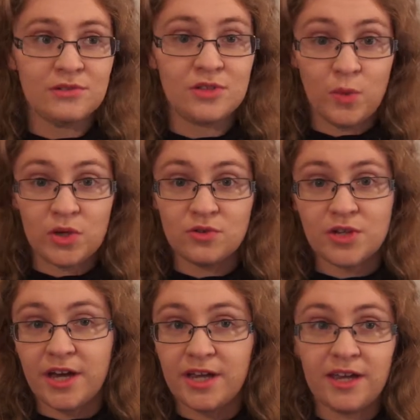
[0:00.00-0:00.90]
So when you're
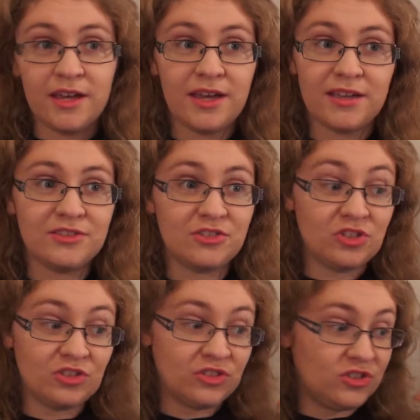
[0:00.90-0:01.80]
dying, it's
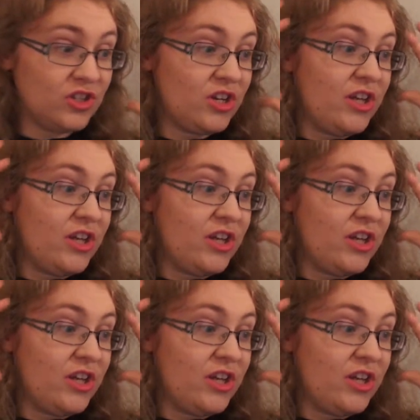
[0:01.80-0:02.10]
just